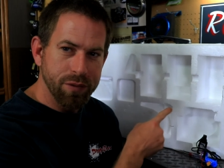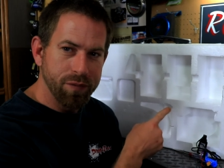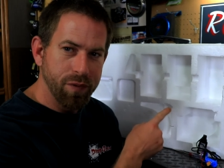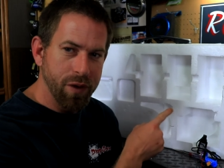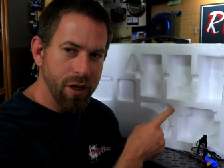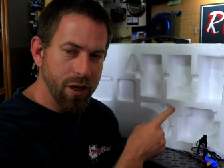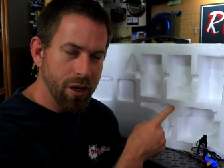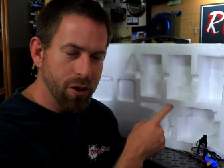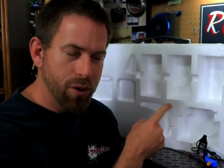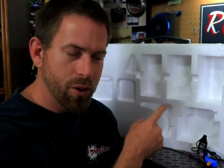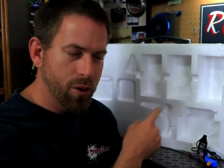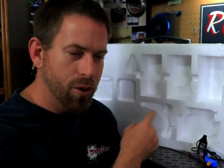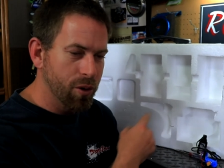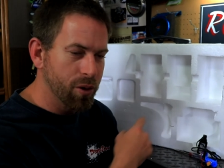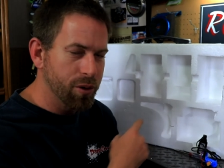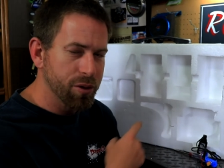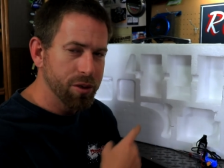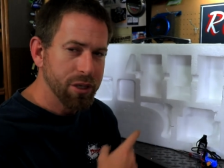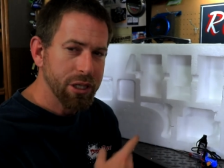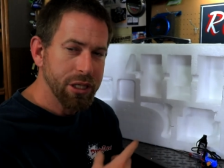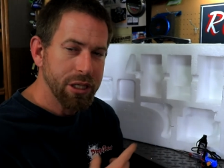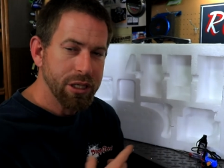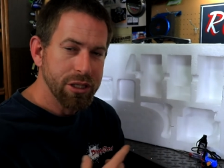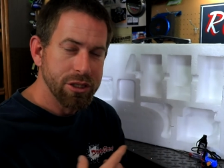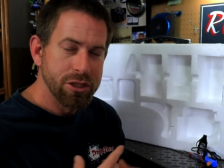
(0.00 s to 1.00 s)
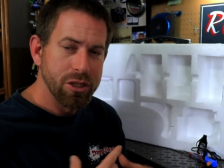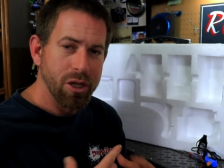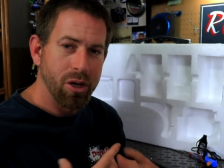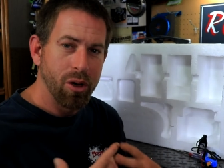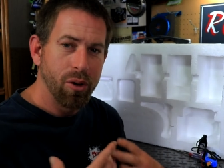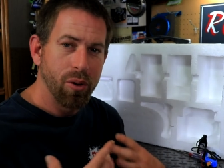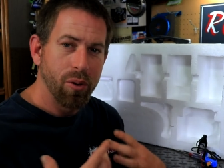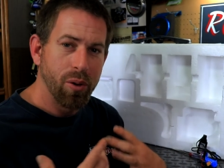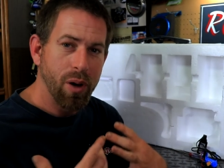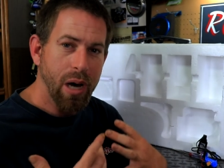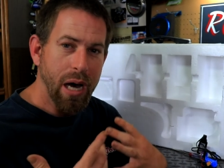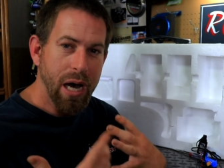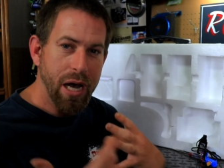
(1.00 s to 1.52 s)
vehicle.
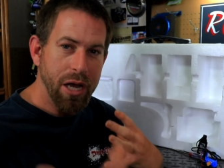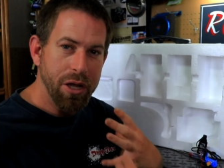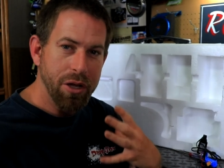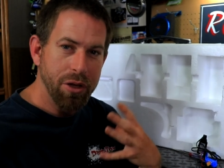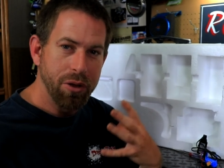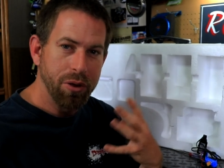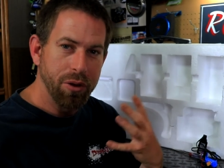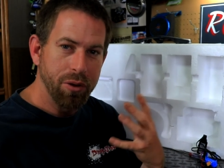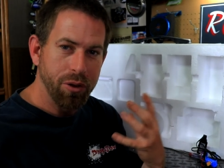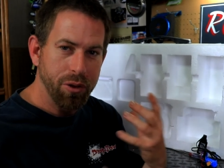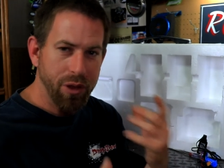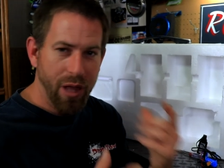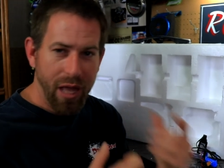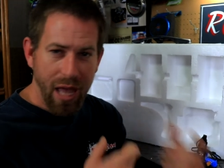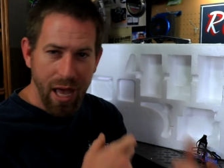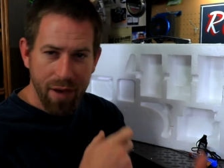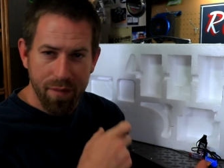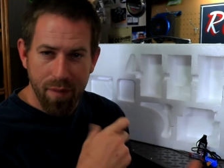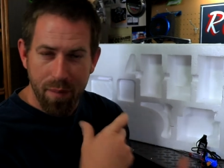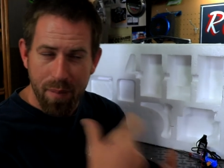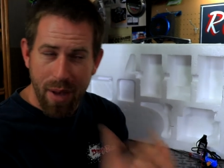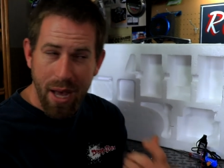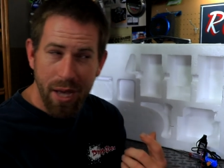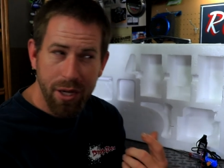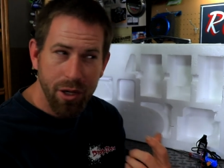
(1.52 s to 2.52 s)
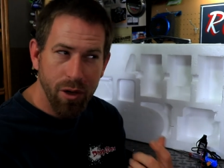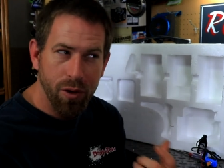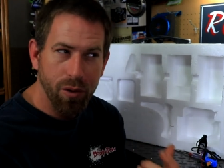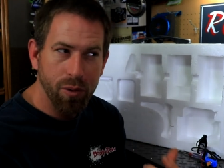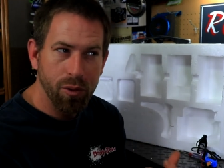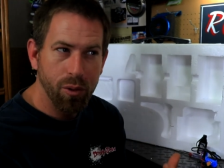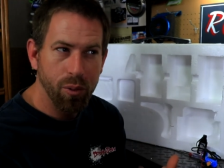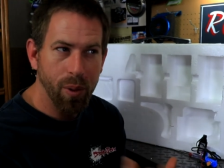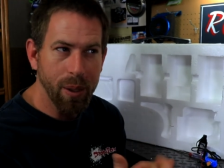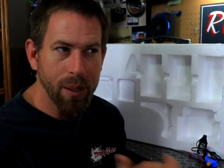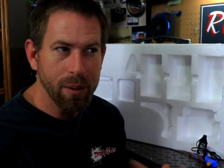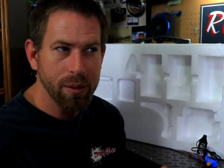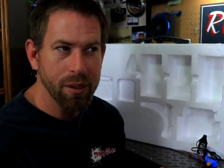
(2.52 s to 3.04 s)
So uh, they have a manual
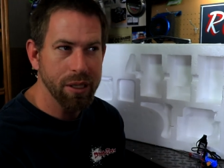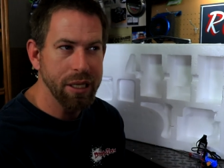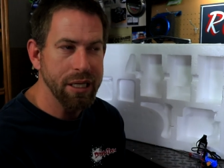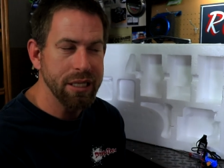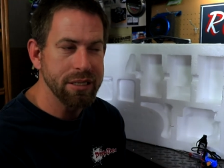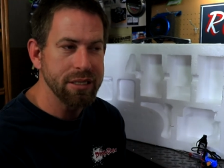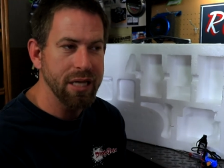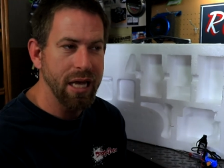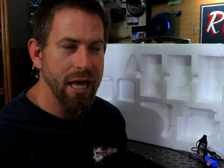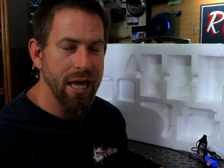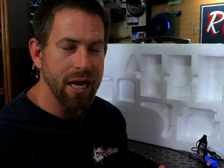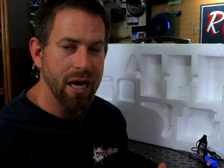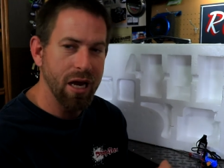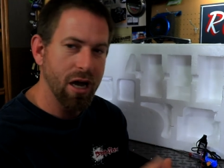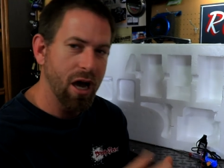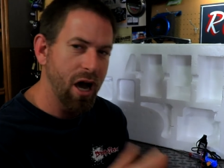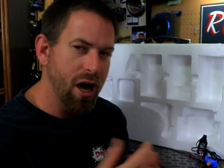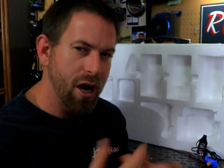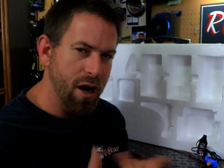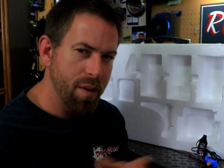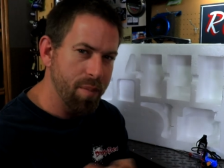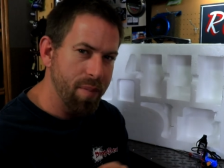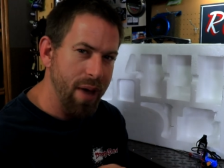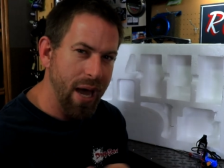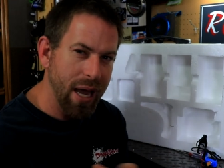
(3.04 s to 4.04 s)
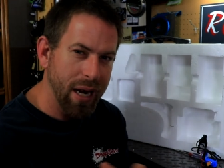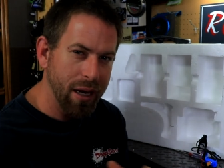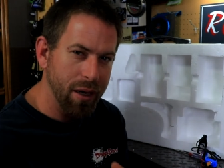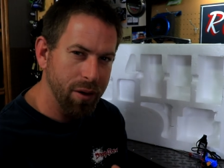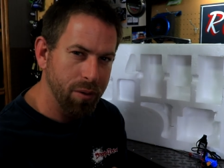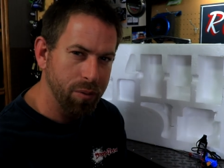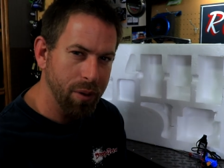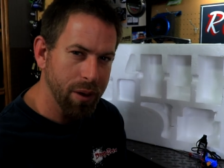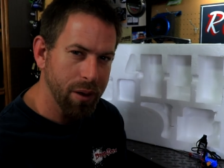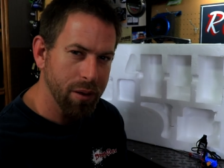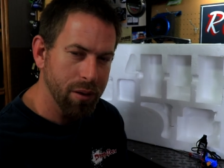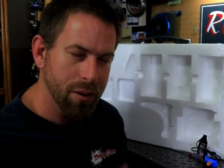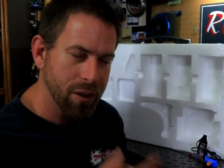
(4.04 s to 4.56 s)
quick release and an automatic
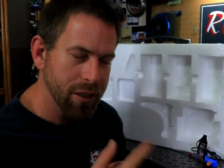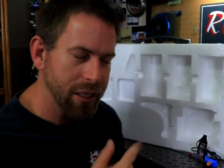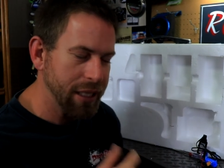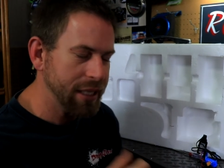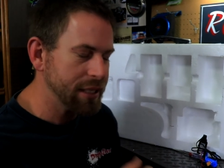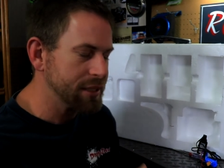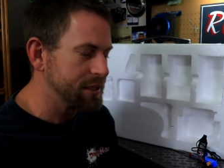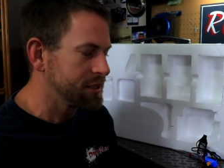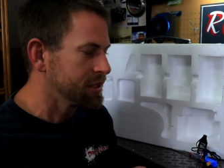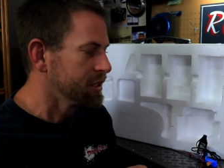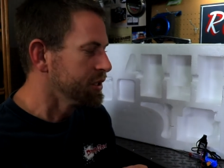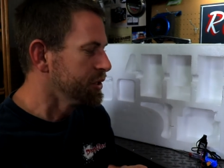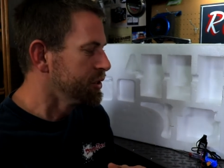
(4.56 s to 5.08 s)
quick release.